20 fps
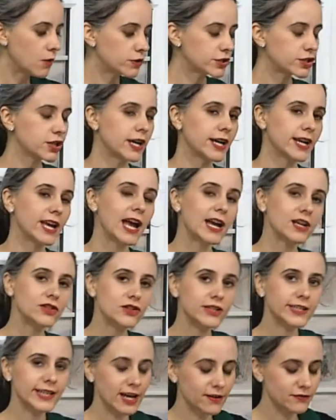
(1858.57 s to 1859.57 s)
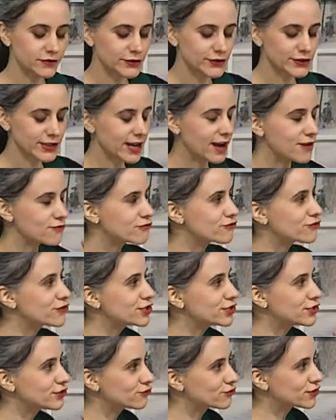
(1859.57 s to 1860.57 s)
which I actually have to say I
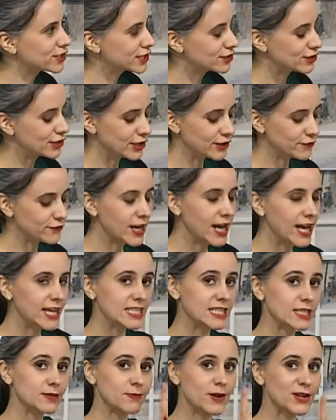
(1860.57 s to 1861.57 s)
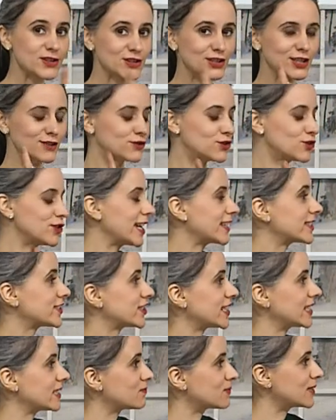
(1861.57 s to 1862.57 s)
really, really love, especially if you like
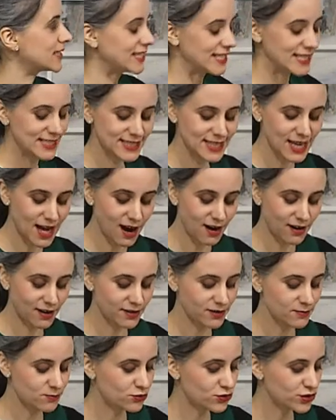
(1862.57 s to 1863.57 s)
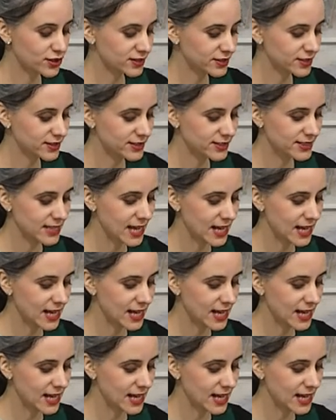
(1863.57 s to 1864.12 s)
jelly plates, are the Brilliance,